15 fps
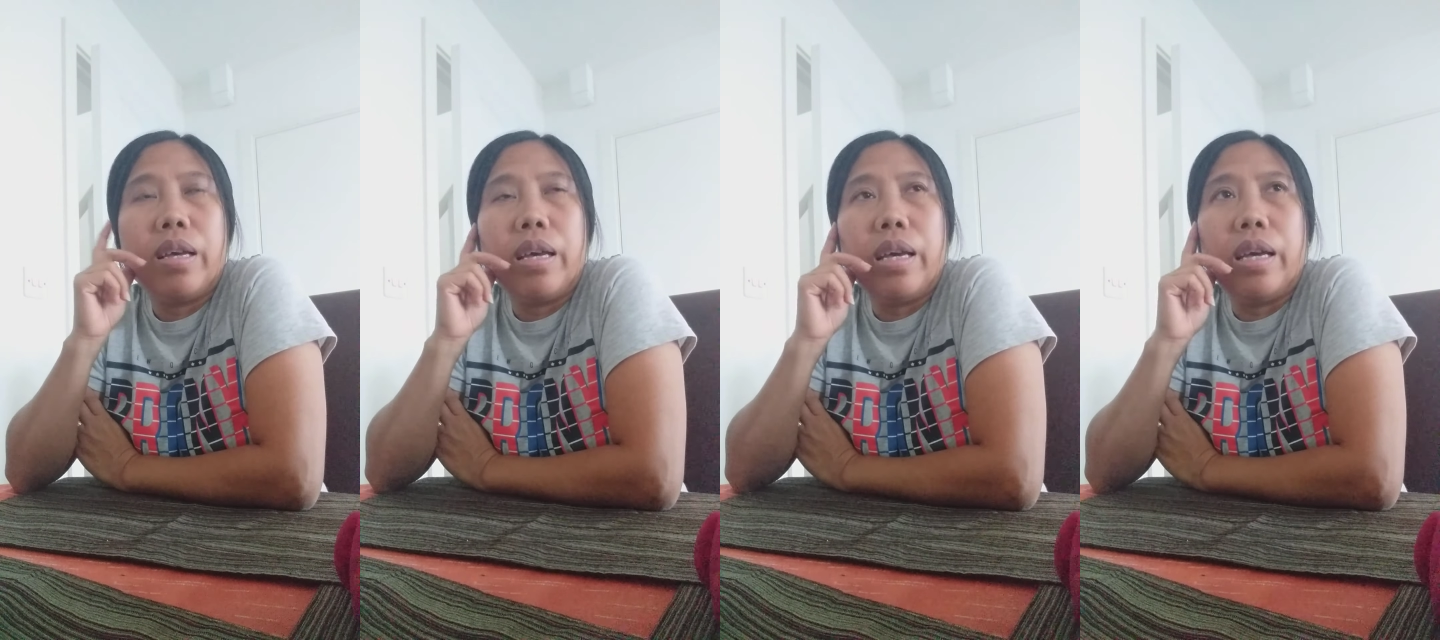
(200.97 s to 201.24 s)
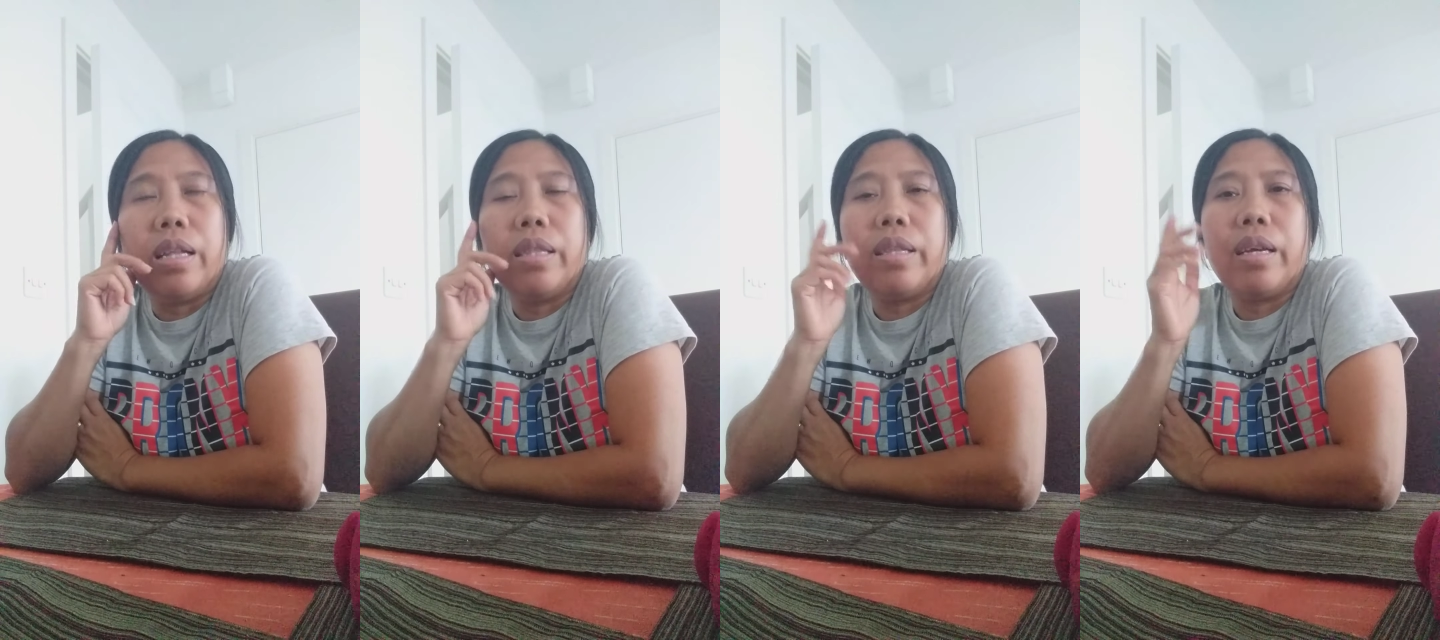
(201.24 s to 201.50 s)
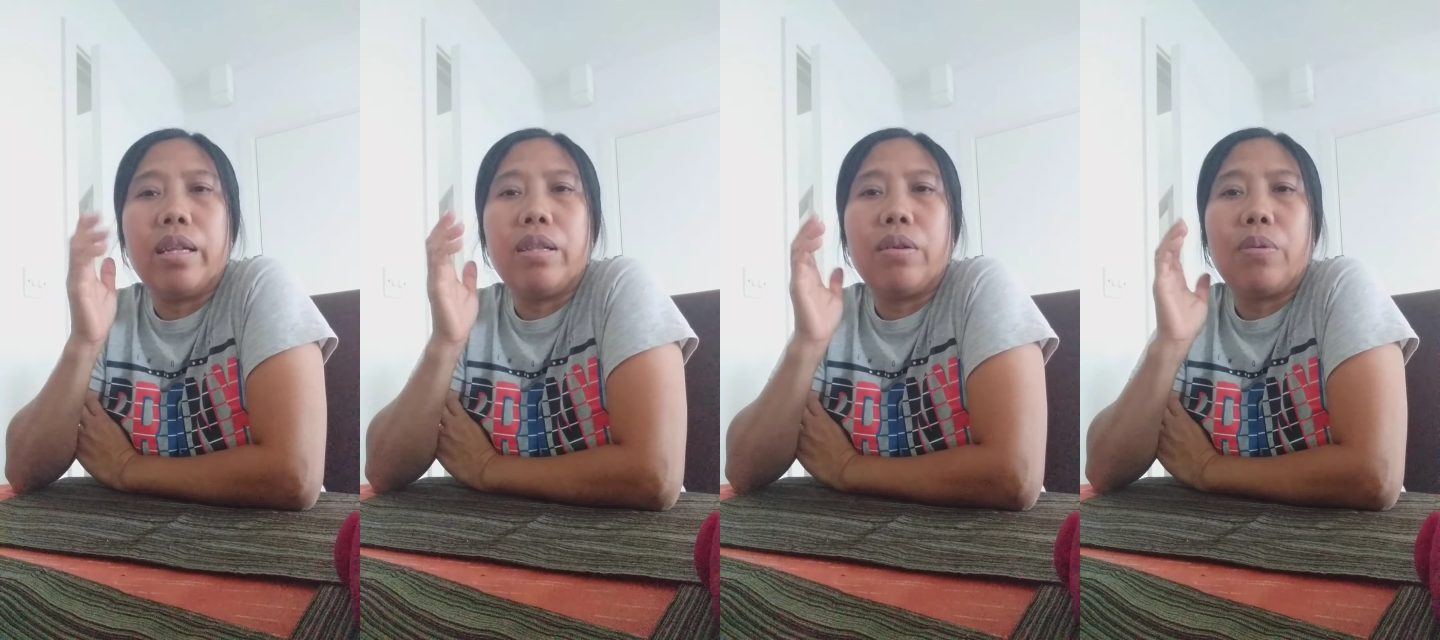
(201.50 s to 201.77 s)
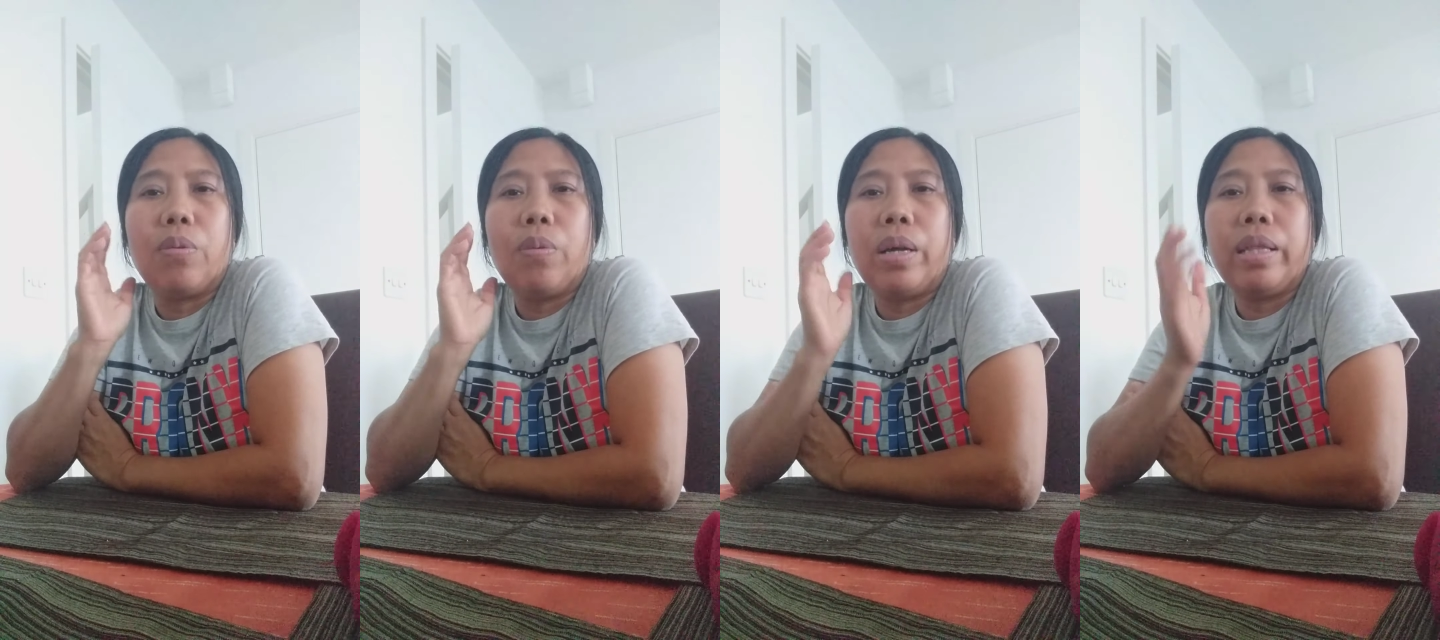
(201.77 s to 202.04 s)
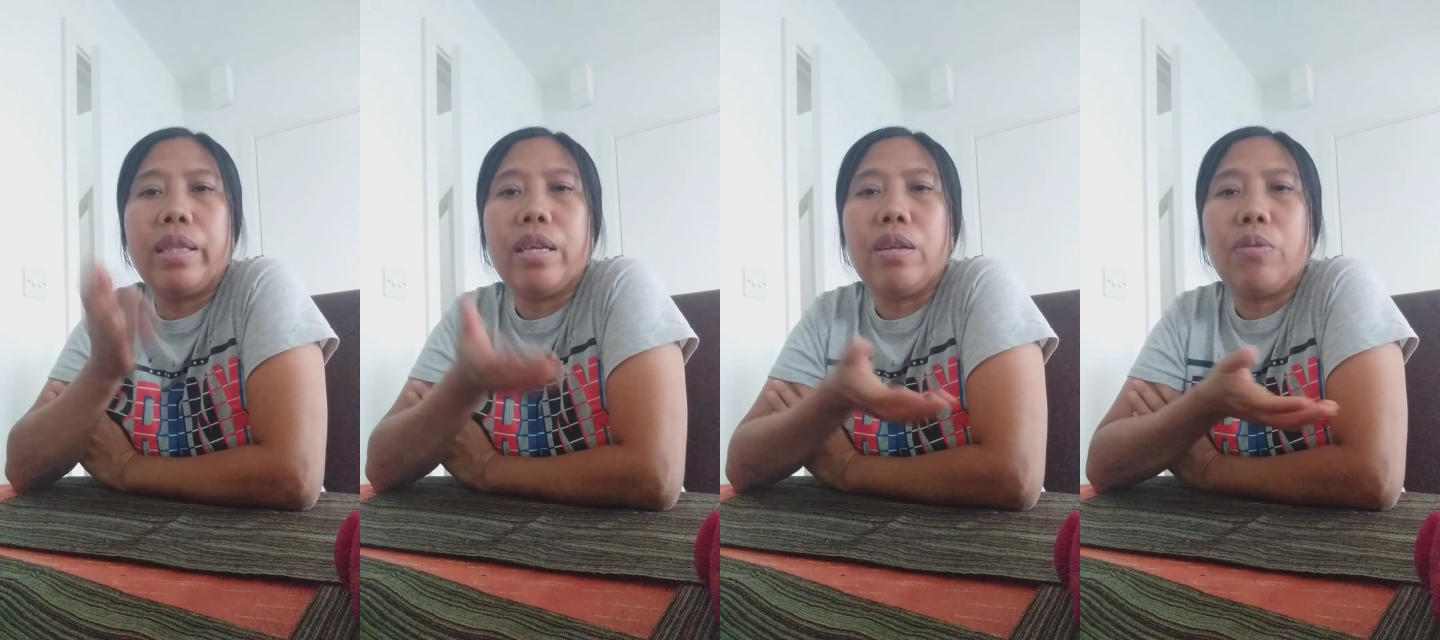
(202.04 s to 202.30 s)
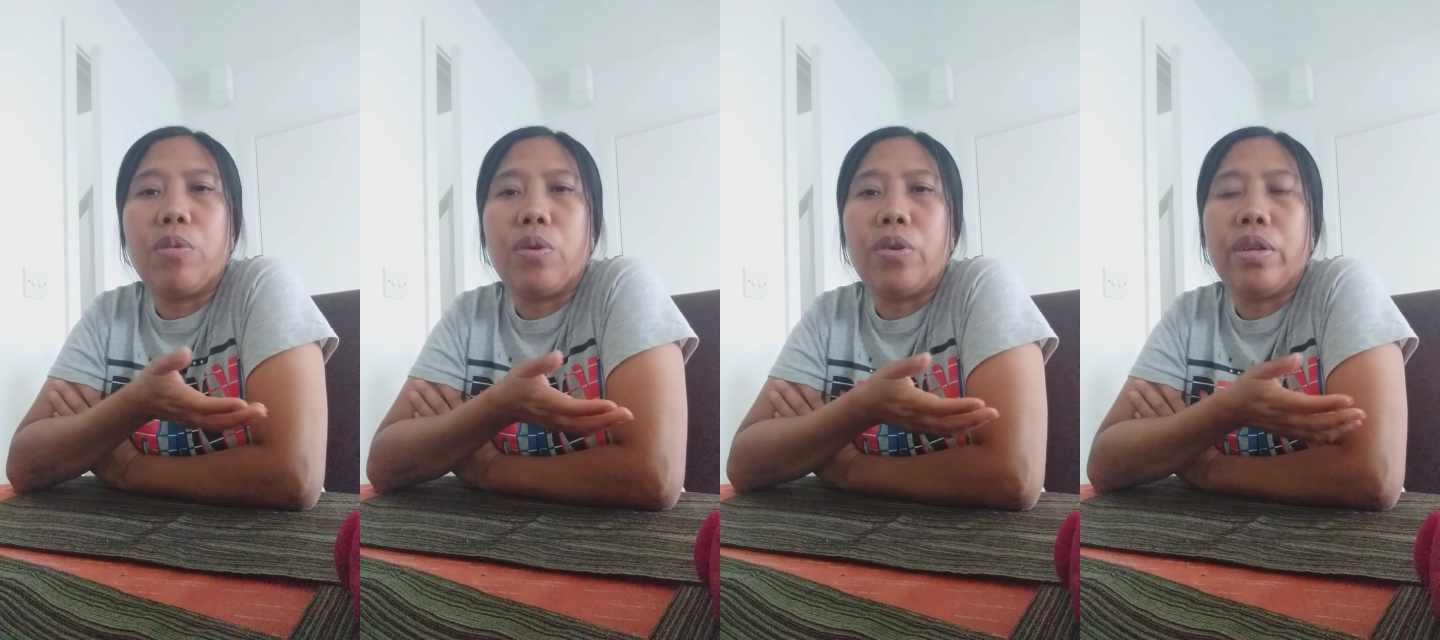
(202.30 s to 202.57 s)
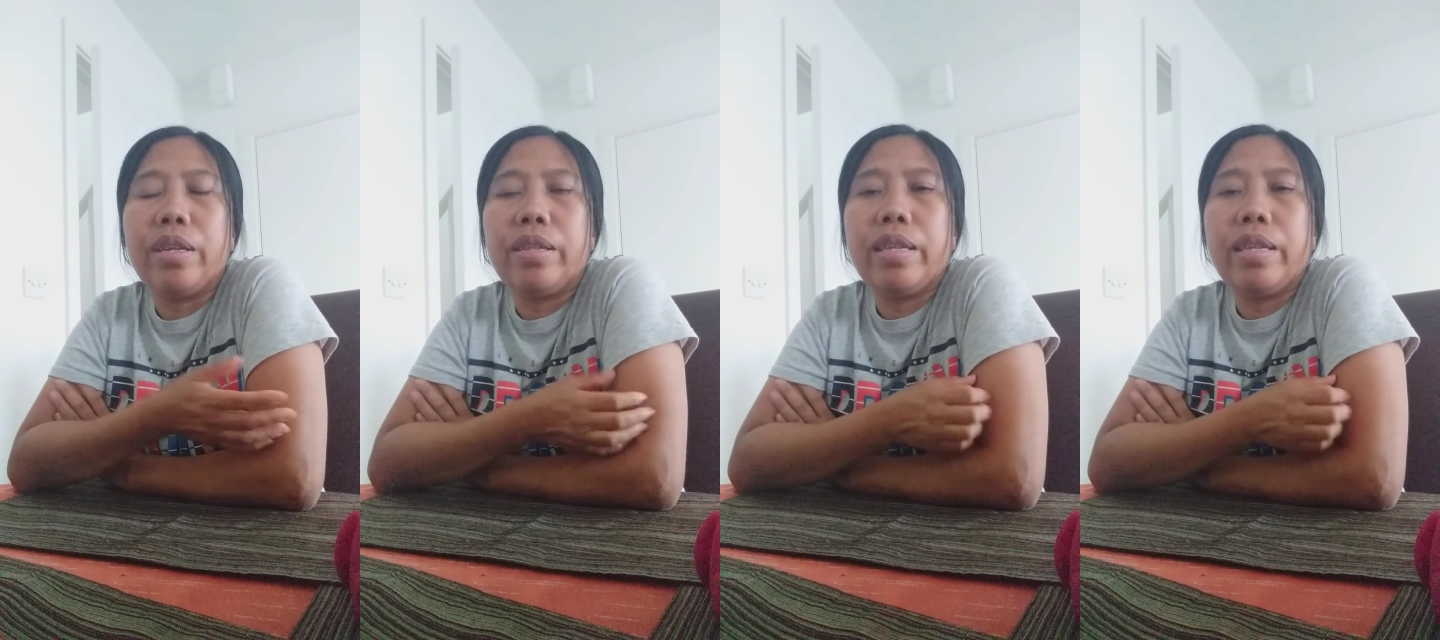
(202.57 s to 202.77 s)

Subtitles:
And then one thing more,